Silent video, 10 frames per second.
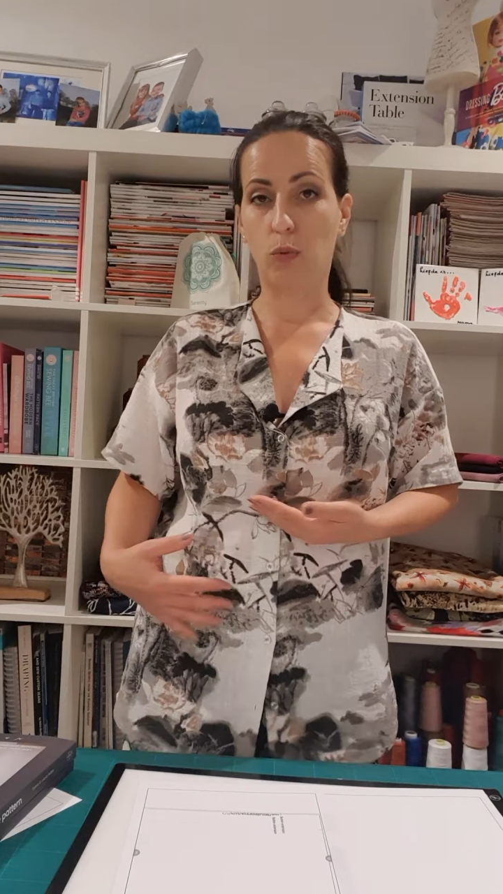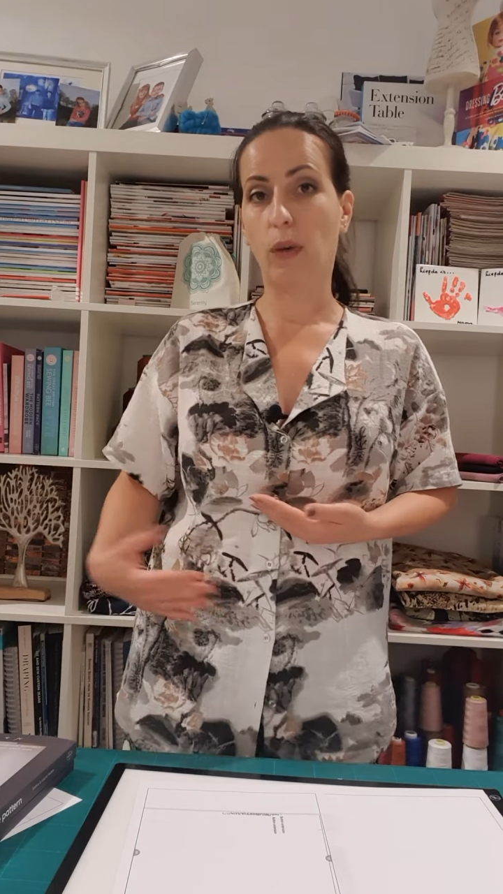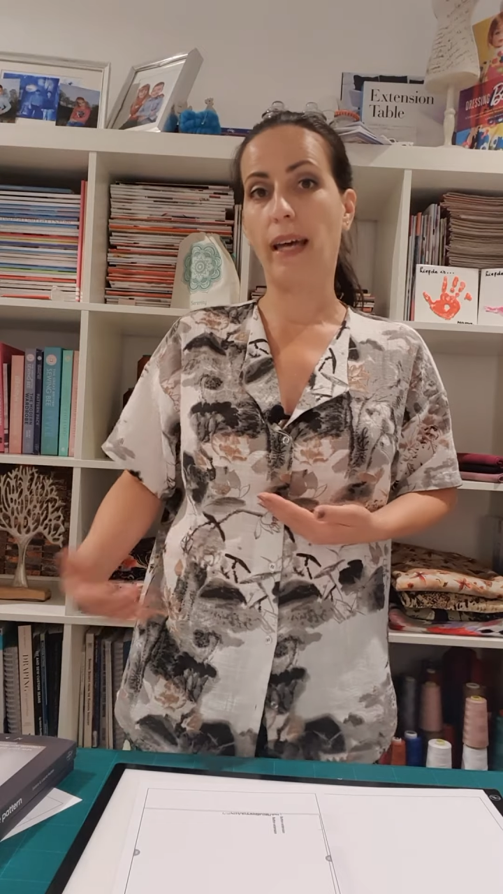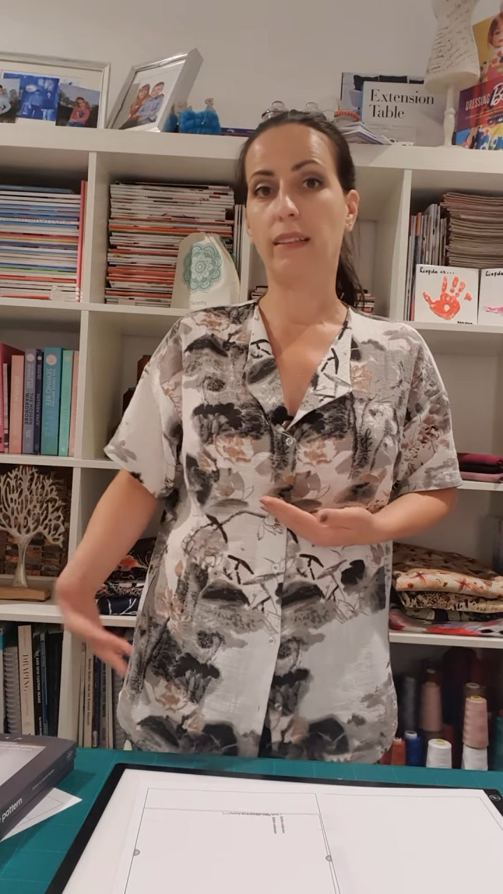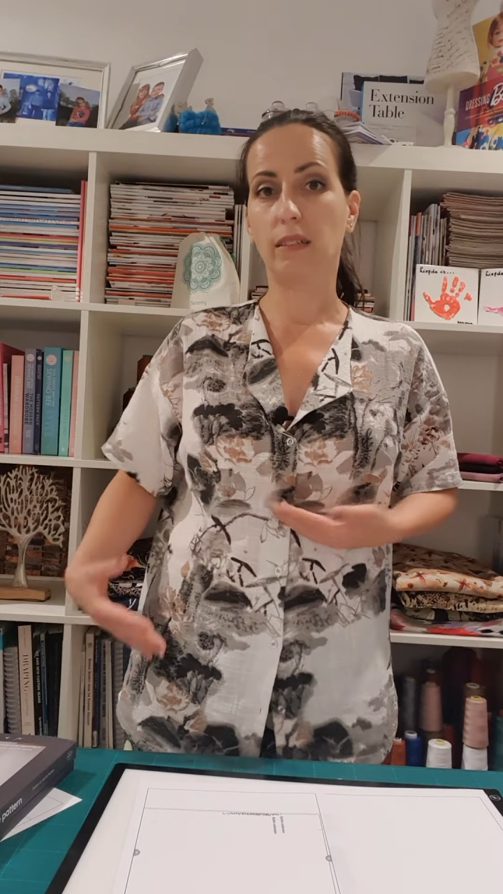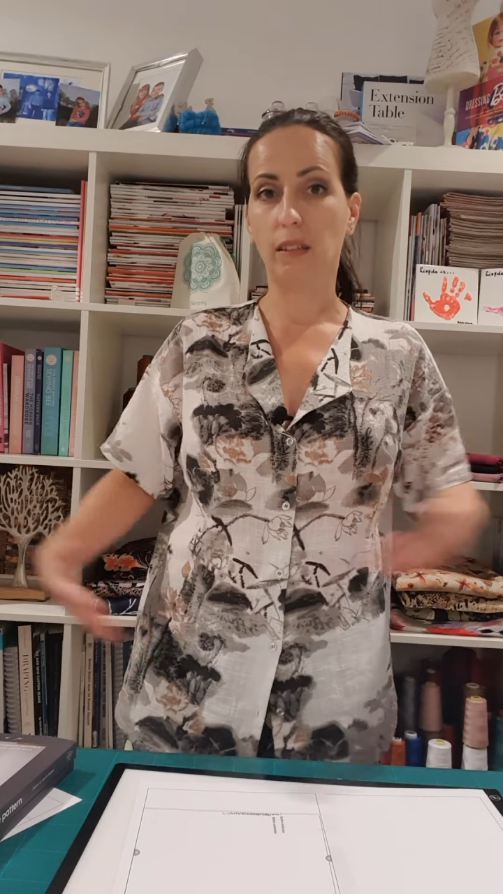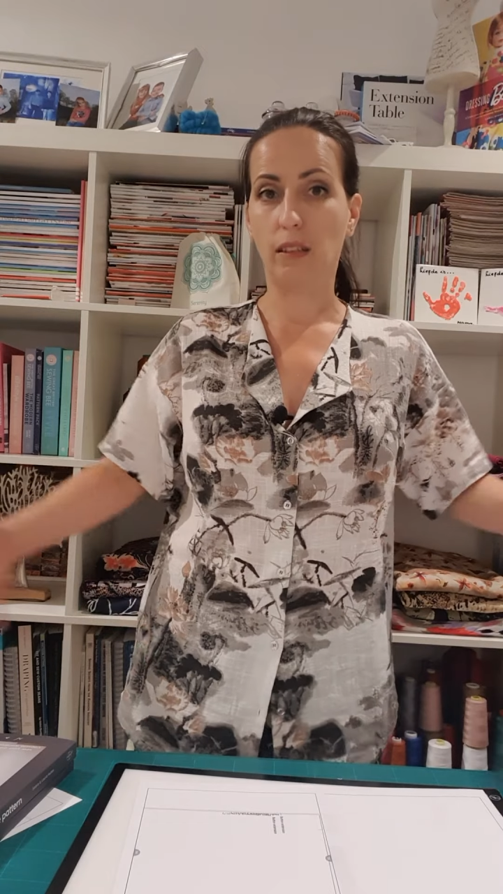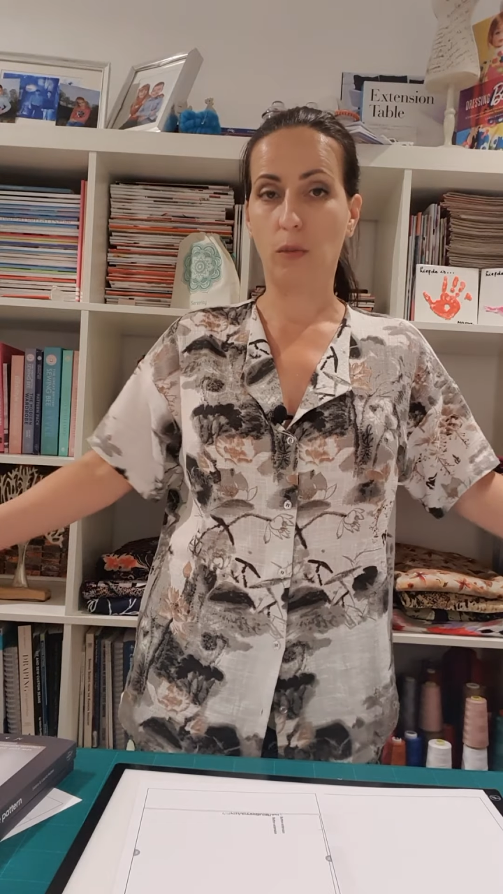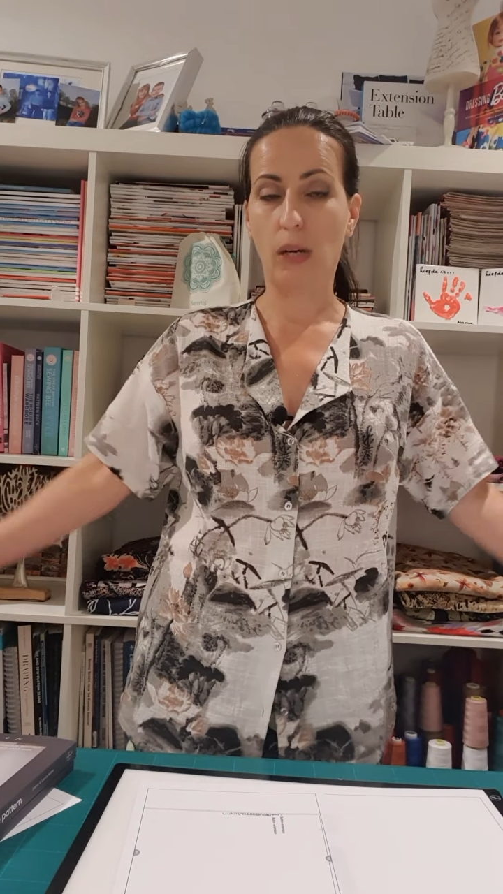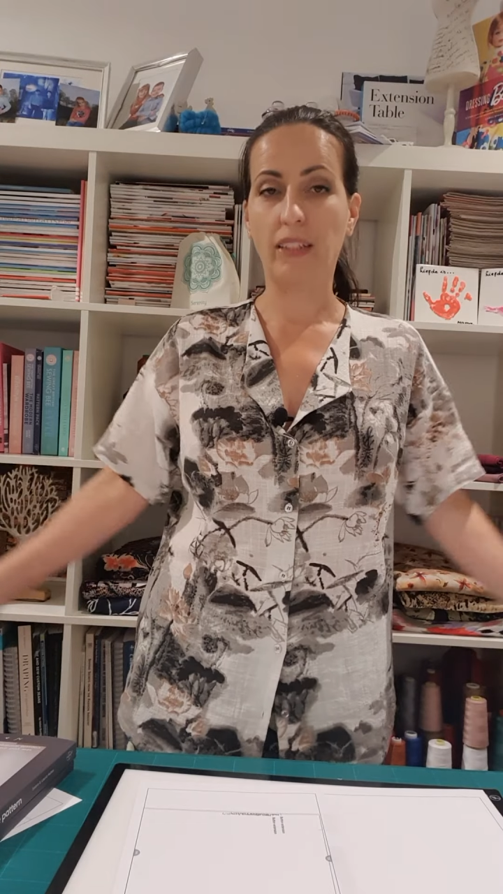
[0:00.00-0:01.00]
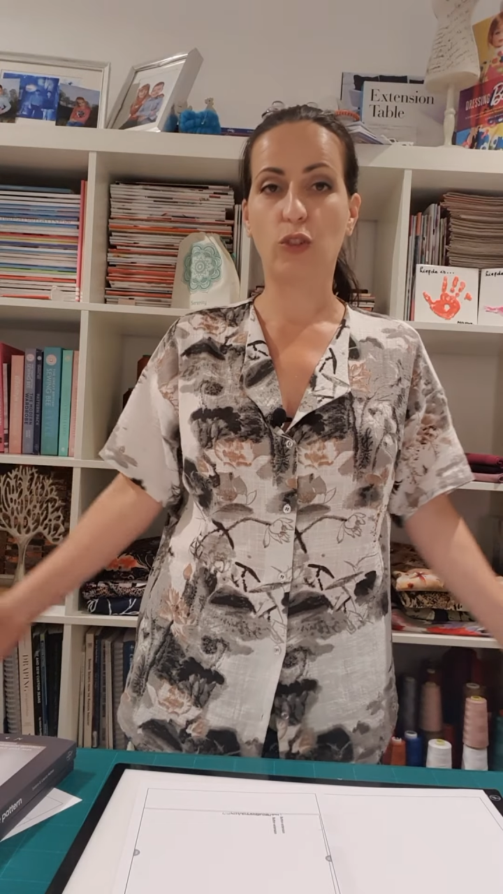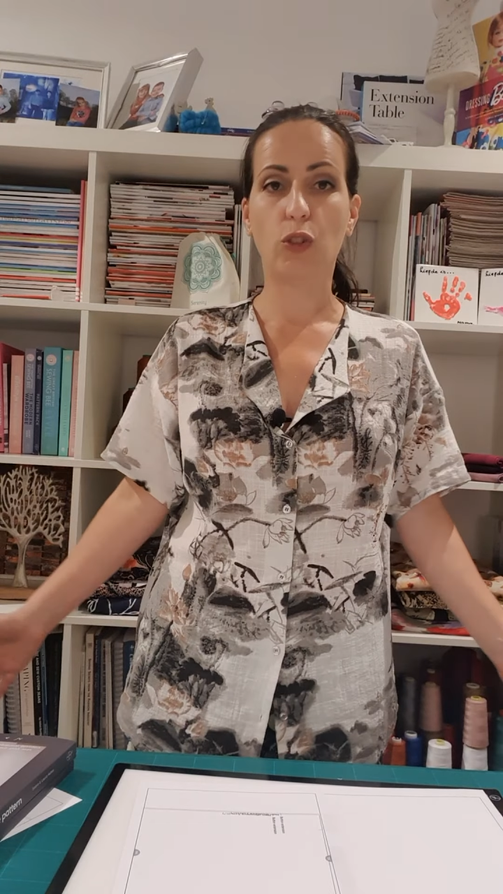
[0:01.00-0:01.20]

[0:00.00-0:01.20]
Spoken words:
to add the wider